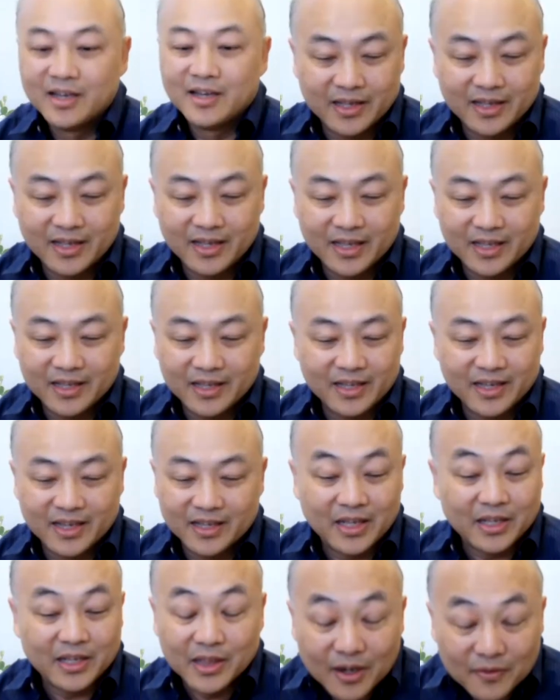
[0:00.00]
and
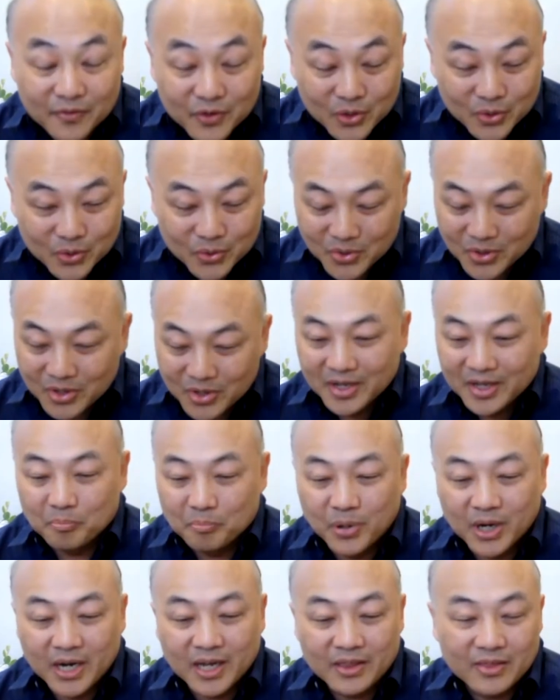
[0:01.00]
they love you,
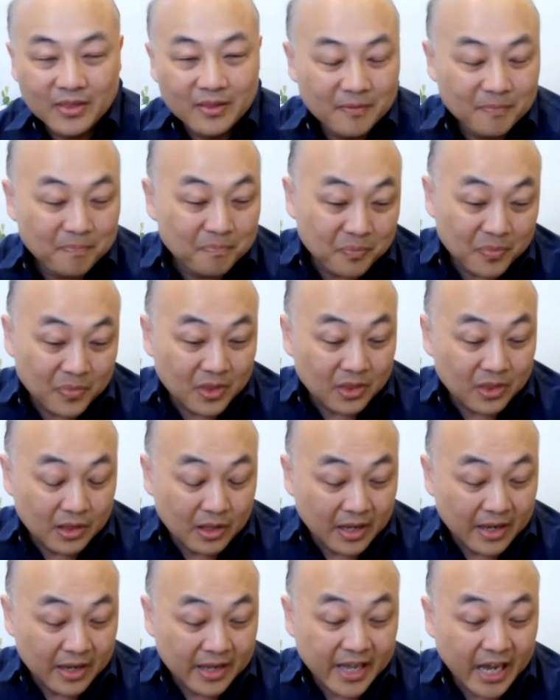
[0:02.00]
but the
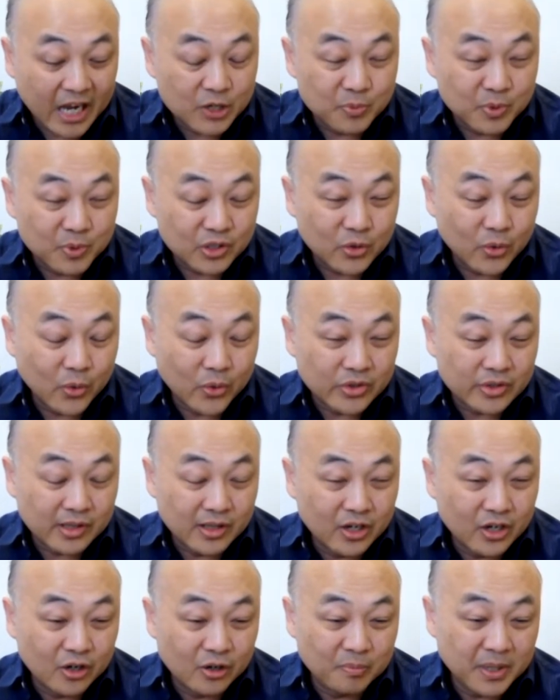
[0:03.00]
engagement score is
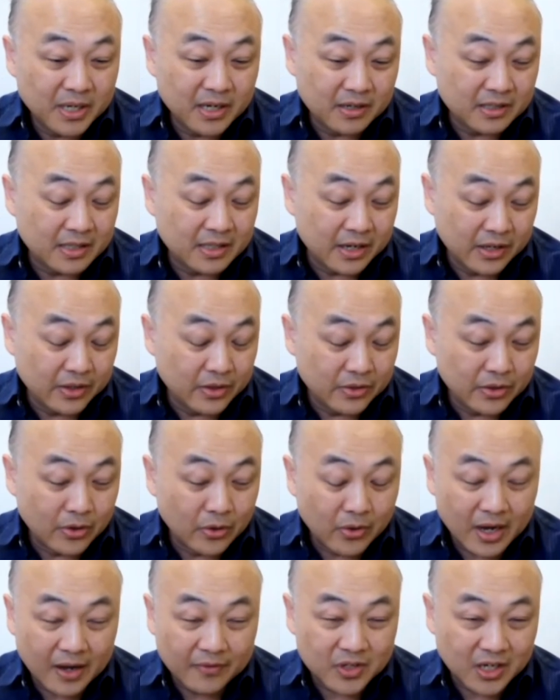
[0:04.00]
low because they either don't
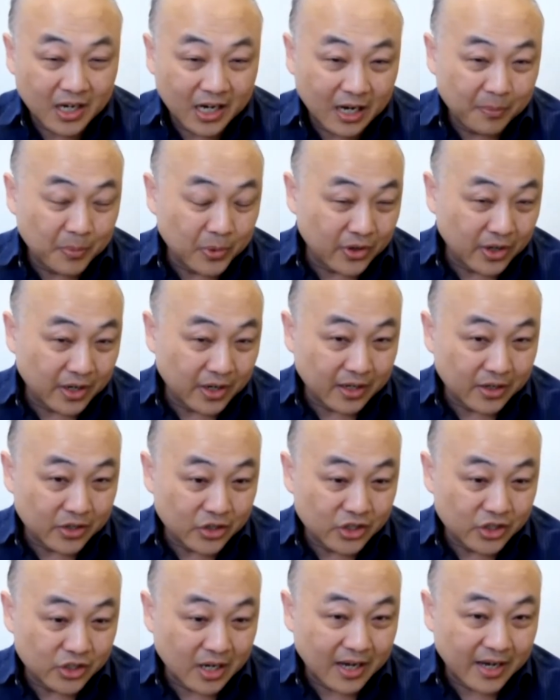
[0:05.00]
have time or they're kind of
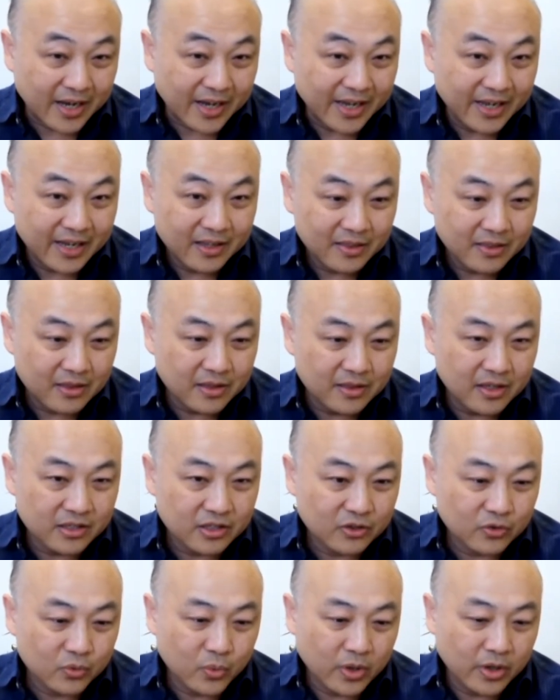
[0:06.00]
shy, then this
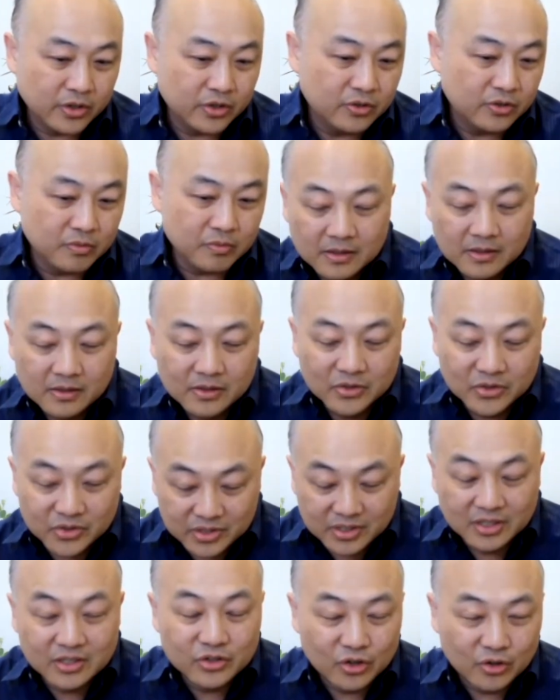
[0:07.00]
is where you
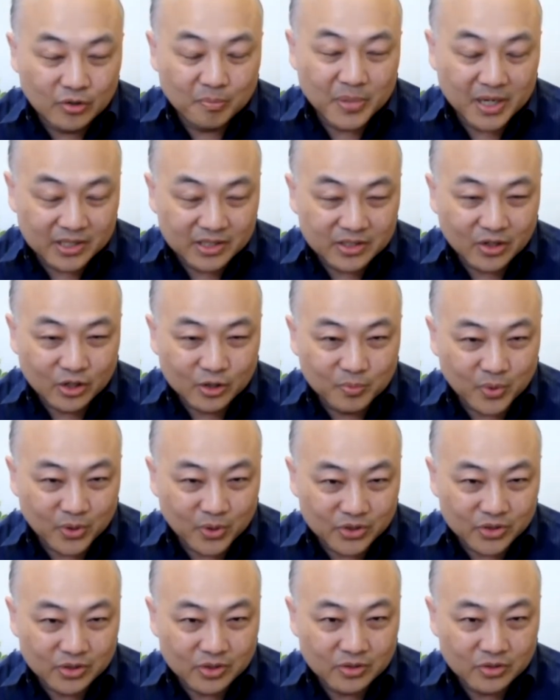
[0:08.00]
send your best
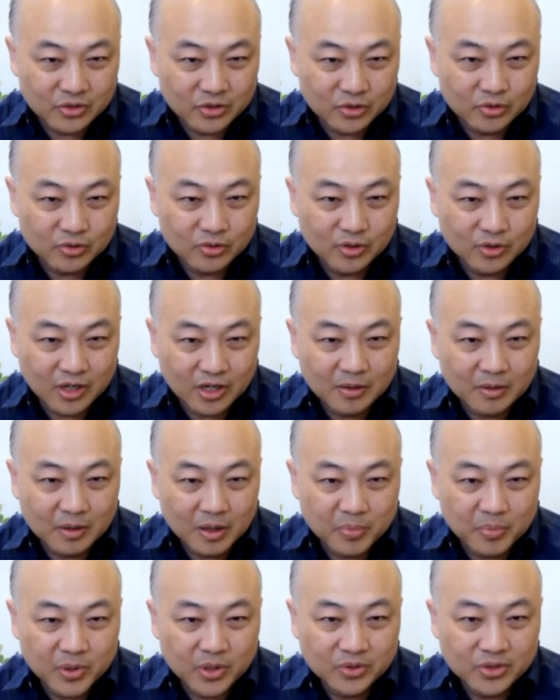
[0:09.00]
salesperson to
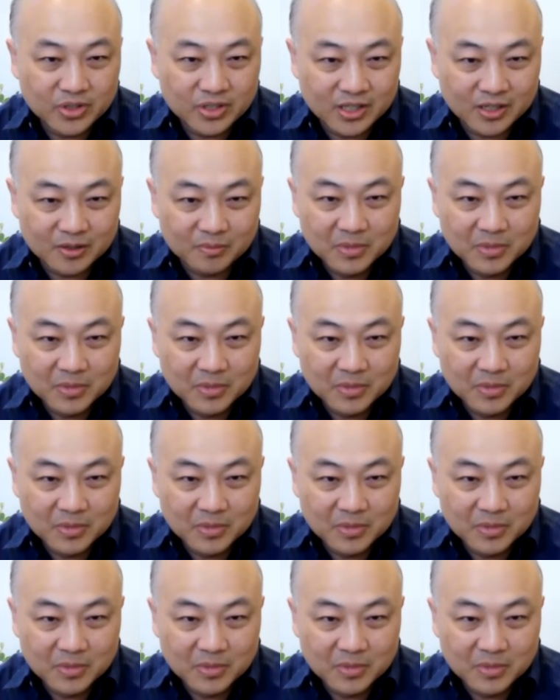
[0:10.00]
appeal to them.